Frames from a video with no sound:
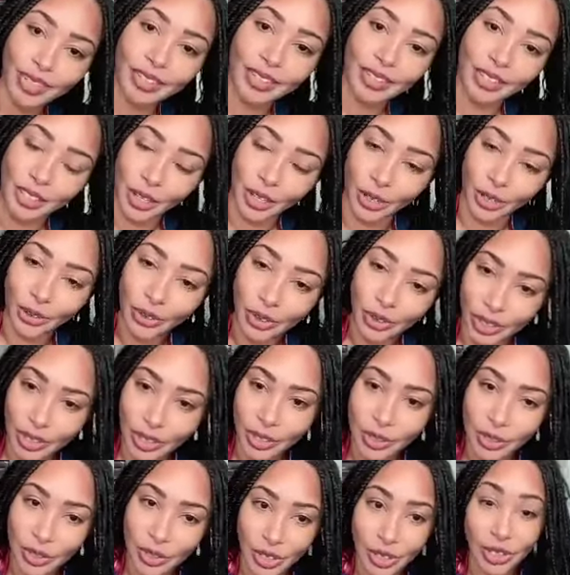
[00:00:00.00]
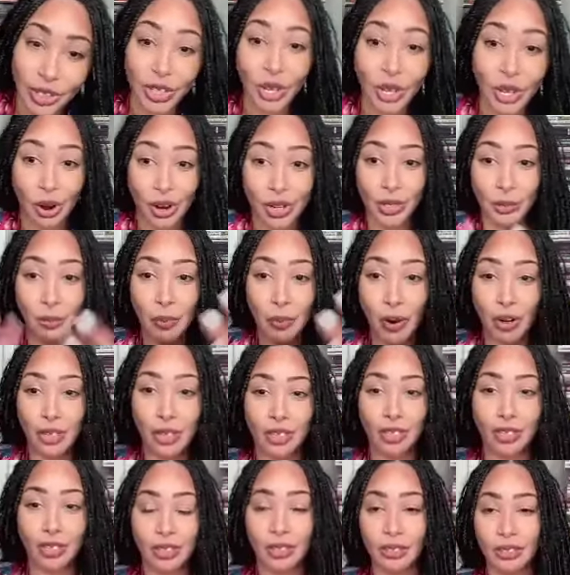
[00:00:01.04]
There's large
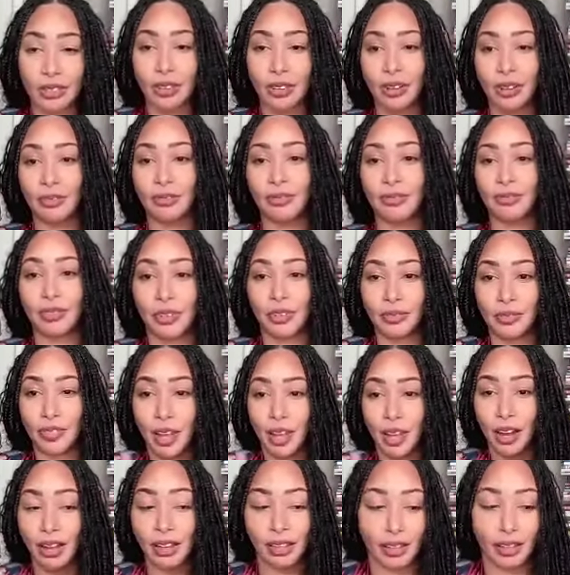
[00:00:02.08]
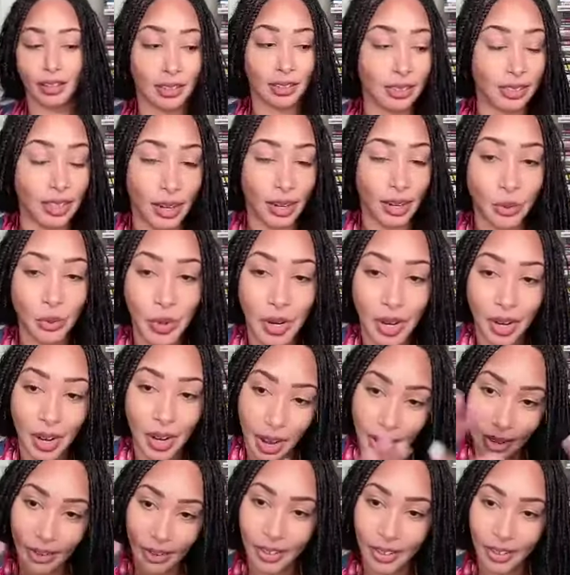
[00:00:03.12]
parts of the island that
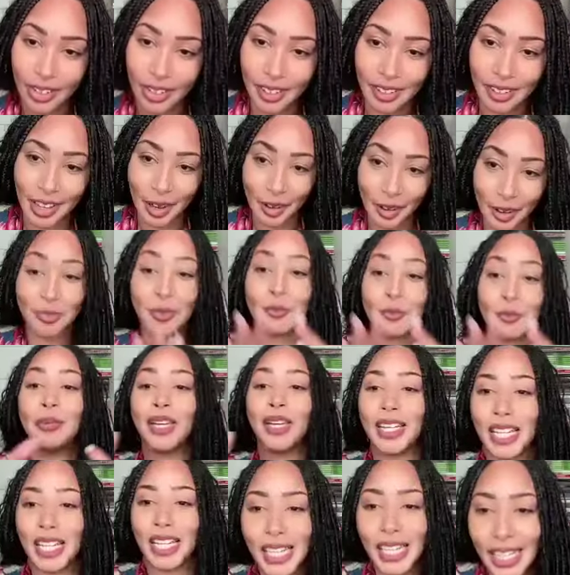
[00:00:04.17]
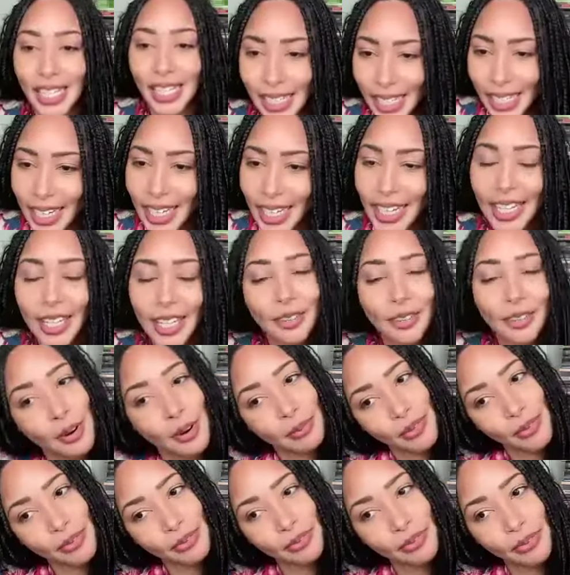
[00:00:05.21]
we're like forbidden
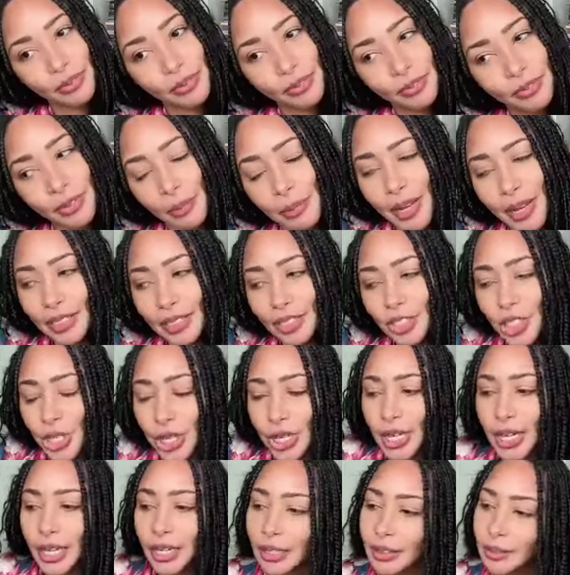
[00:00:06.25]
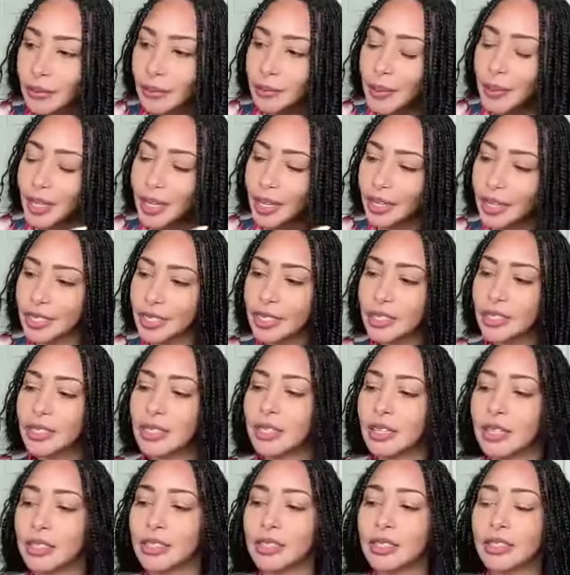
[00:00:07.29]
from from entering because
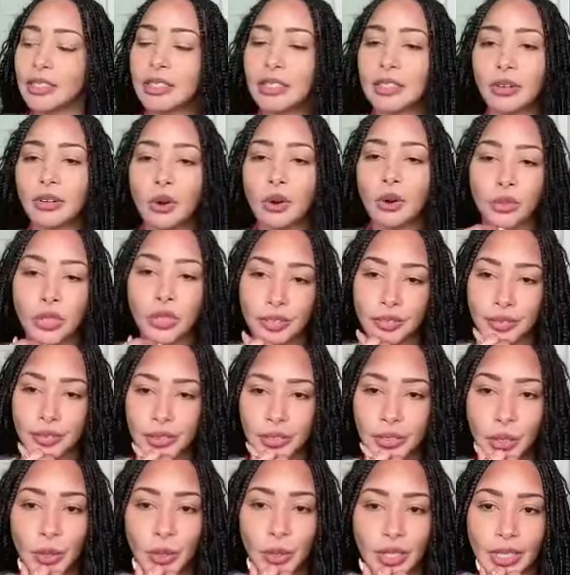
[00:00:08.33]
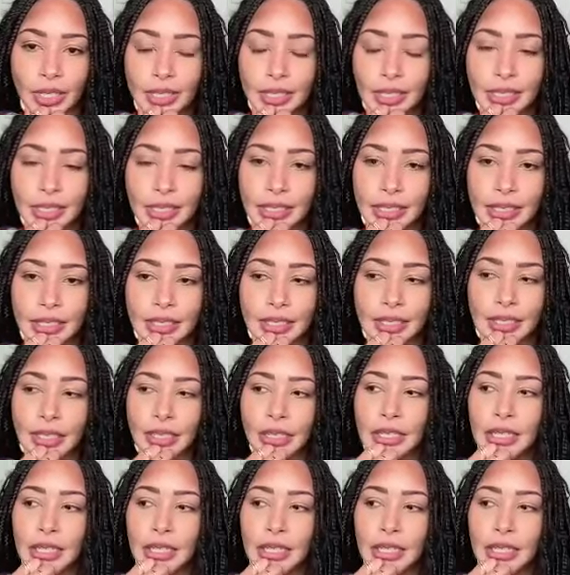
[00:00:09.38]
it's only for tourists.